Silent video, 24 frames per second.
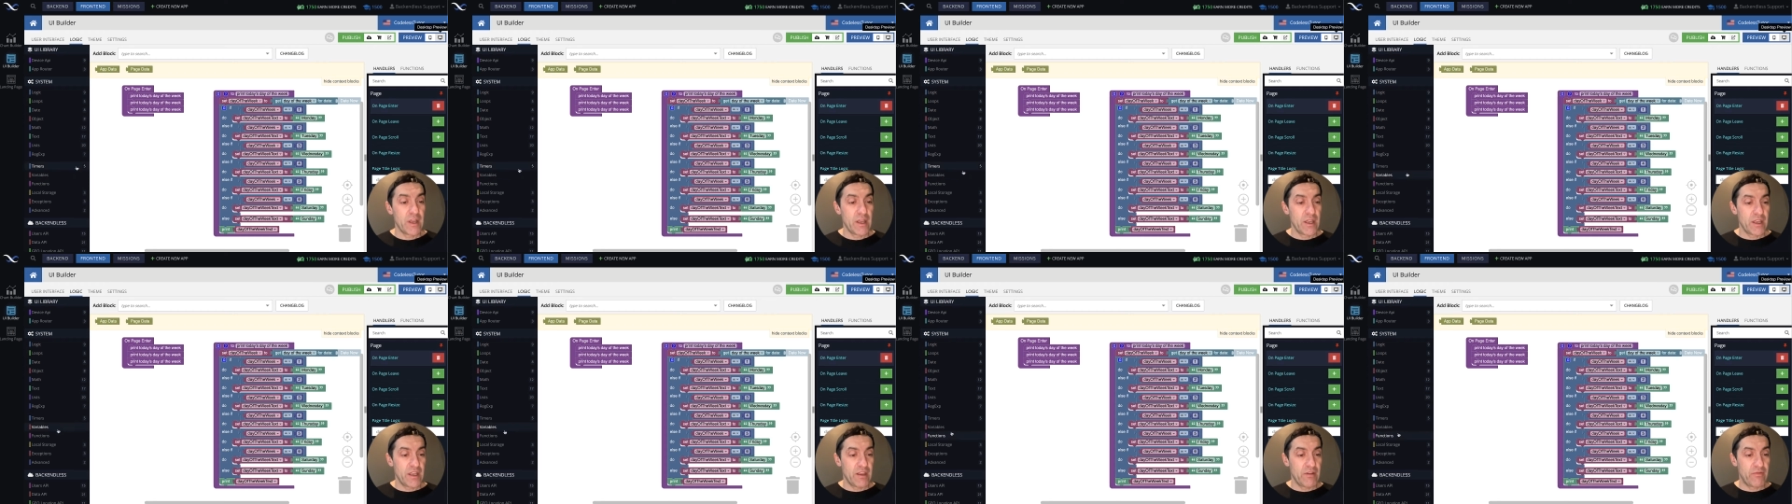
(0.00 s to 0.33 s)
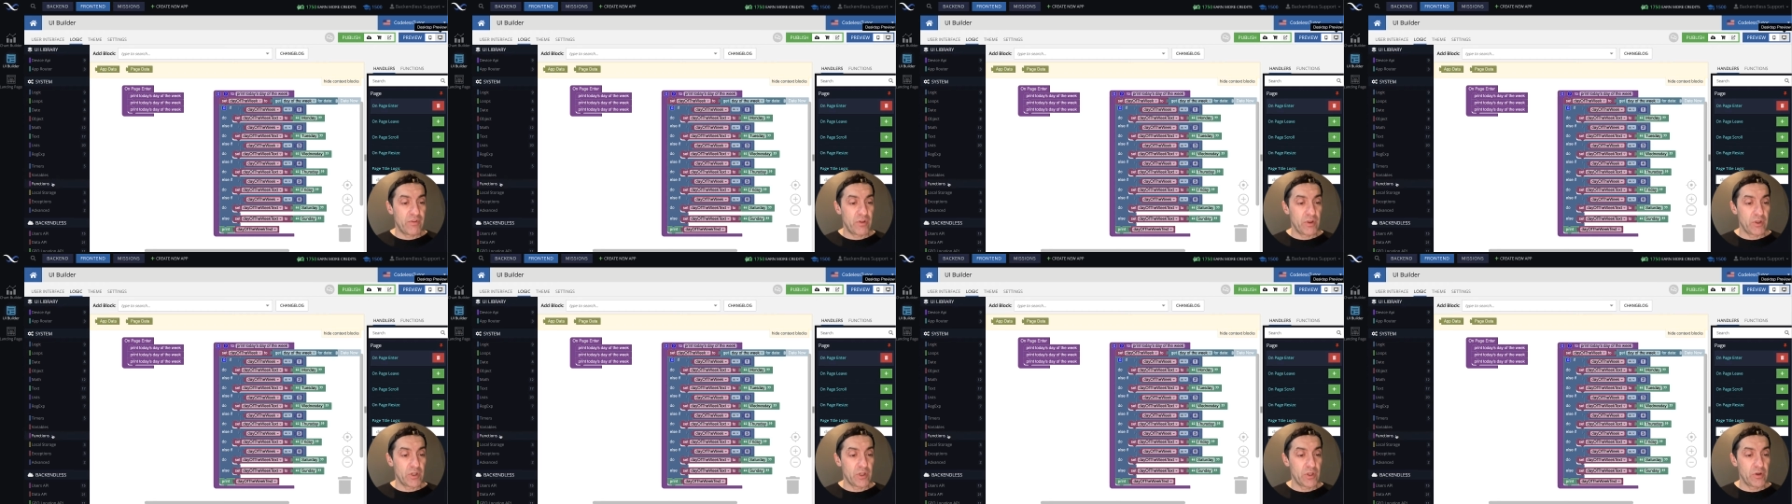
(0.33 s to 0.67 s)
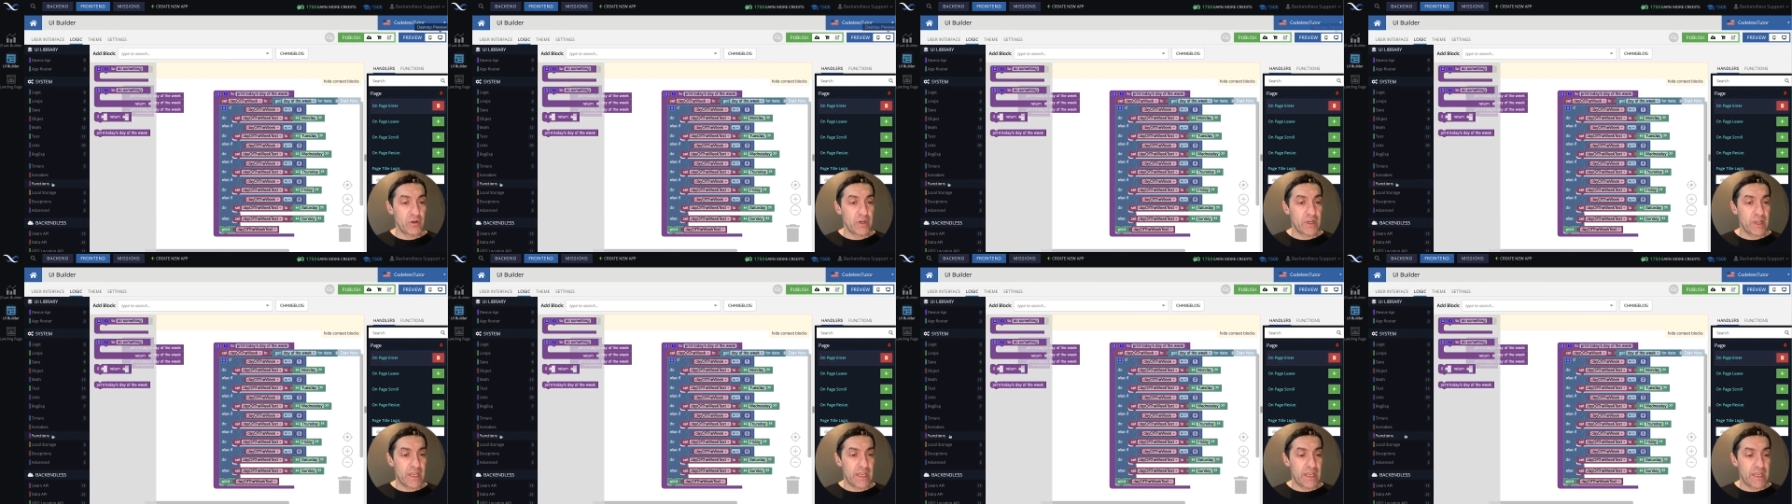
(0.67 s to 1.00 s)
if you
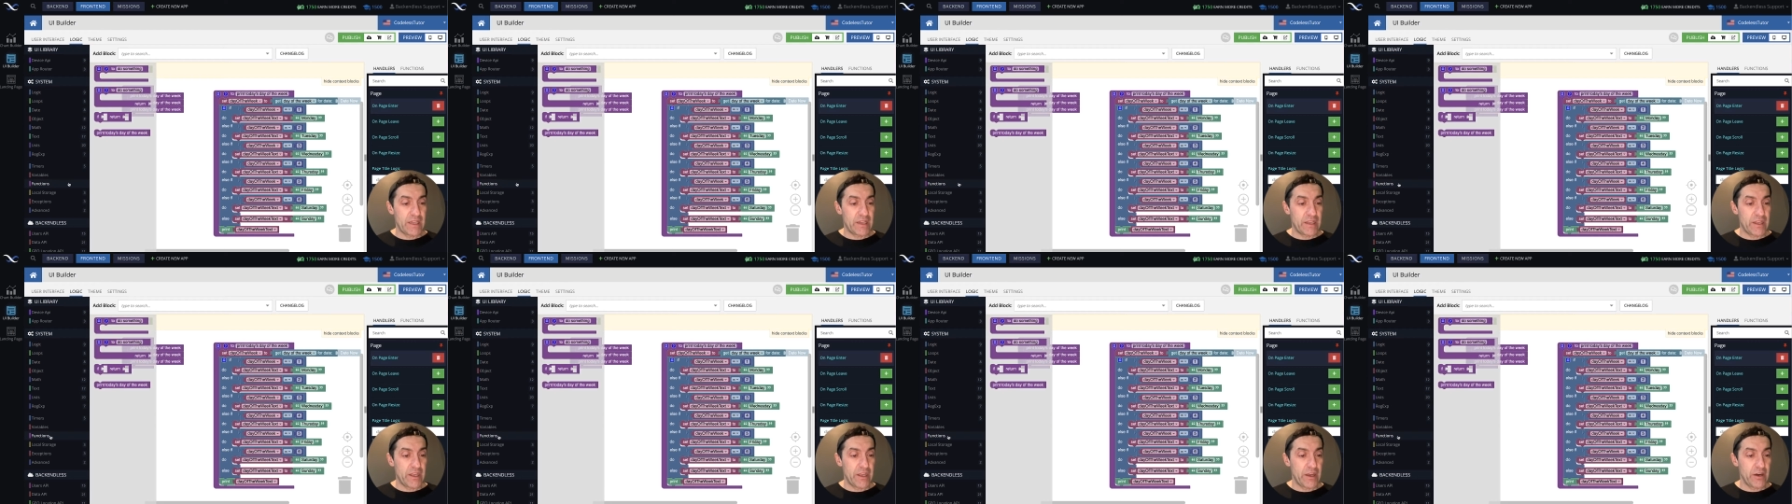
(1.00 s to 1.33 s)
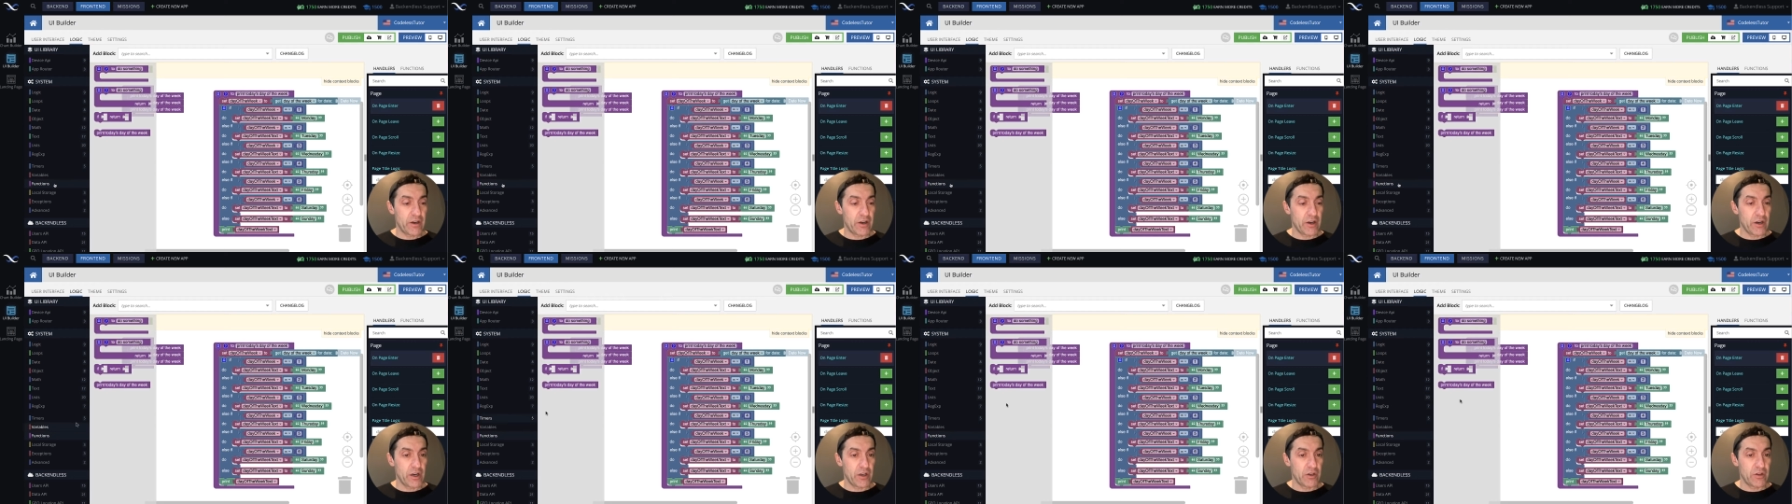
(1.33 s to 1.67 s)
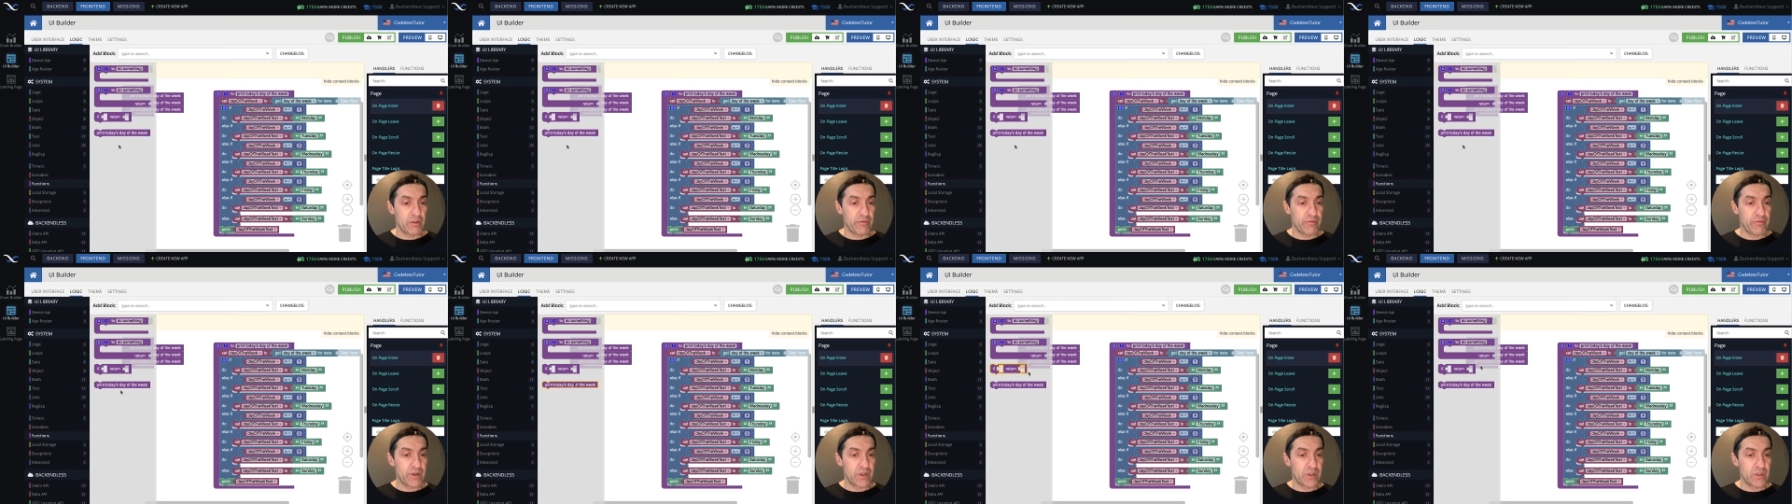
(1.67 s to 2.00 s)
look in here under
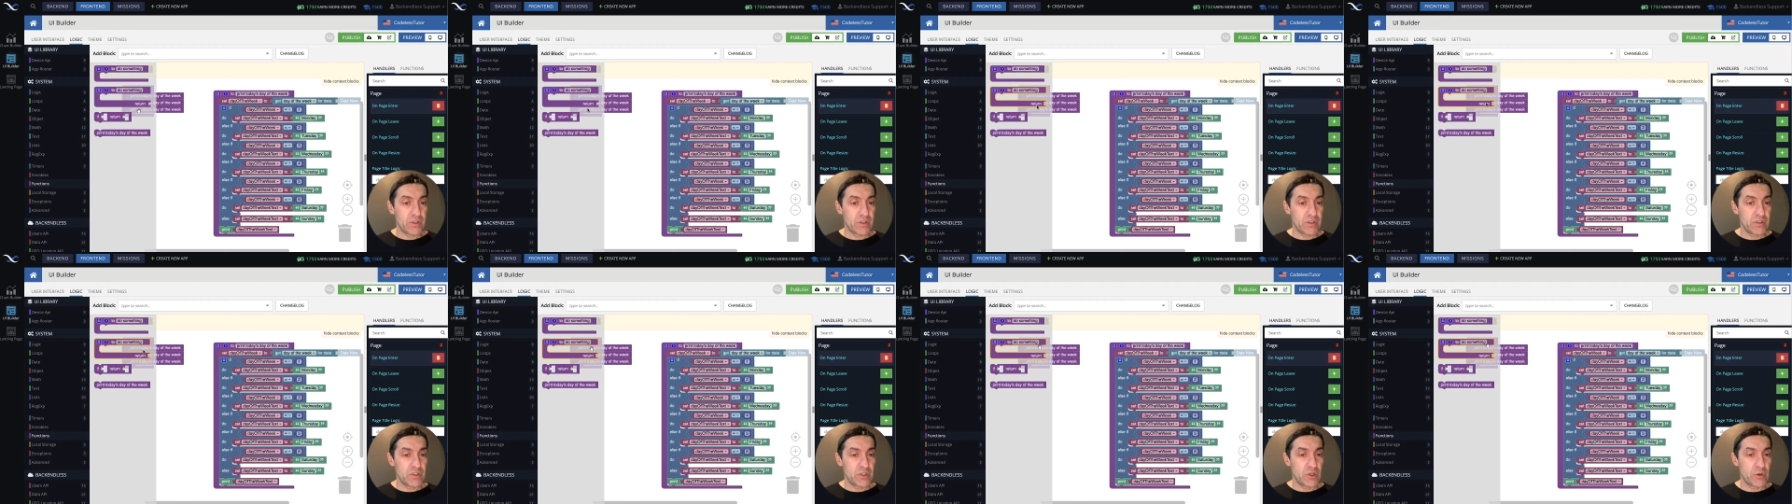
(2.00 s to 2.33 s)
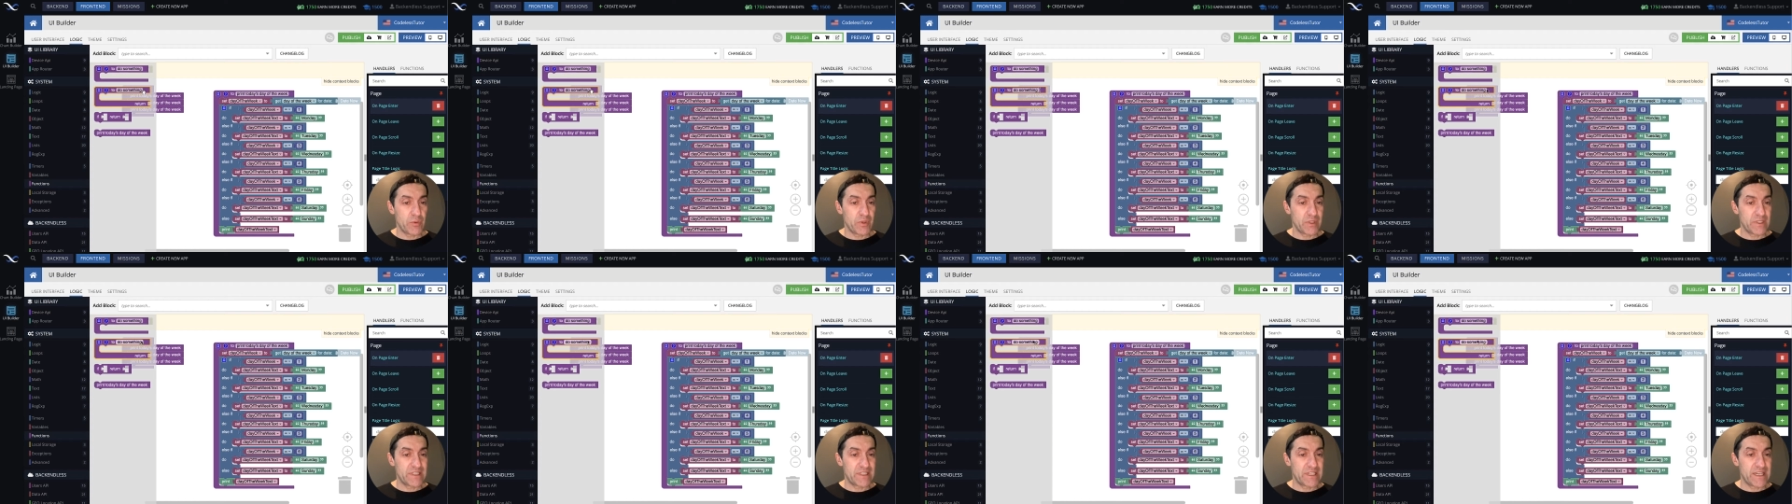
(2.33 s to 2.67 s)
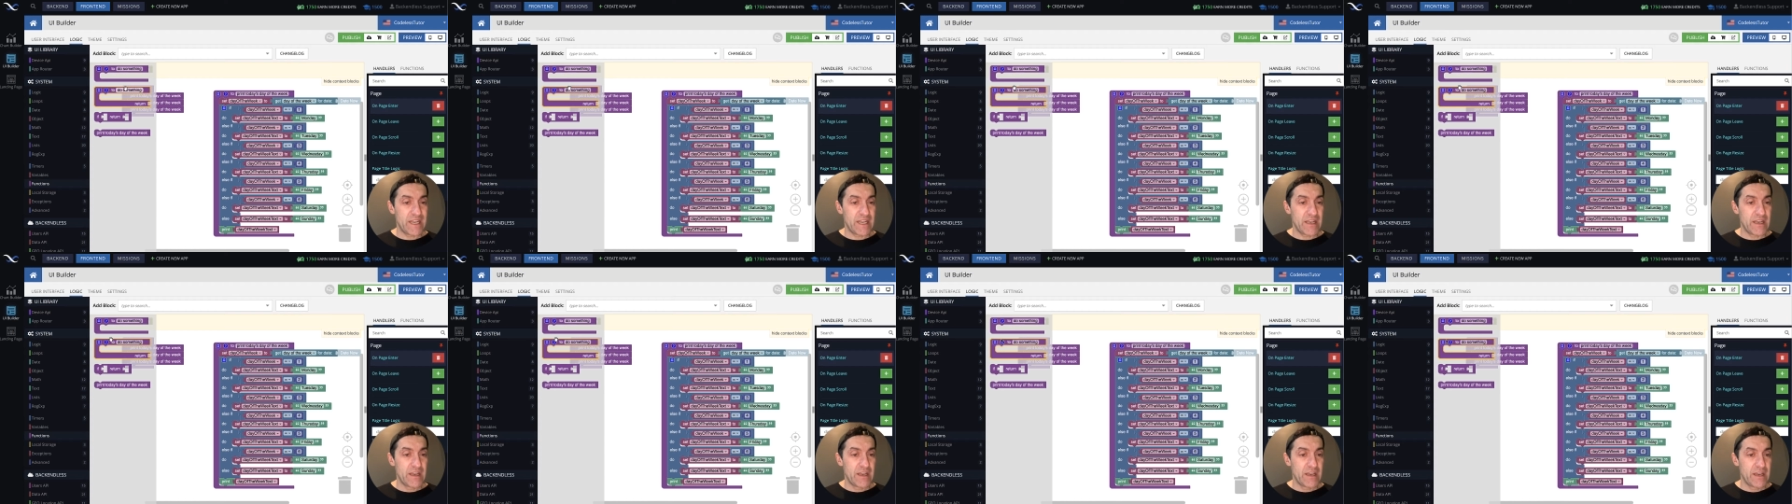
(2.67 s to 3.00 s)
functions, you will
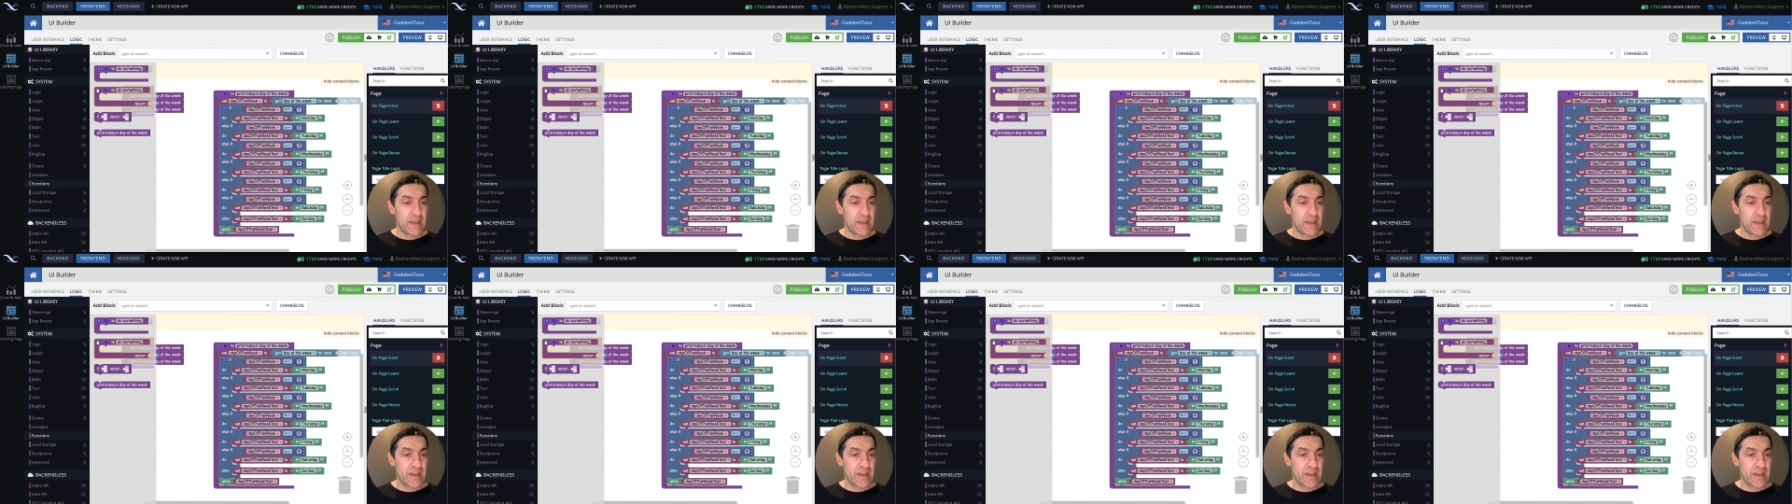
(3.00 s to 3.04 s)
see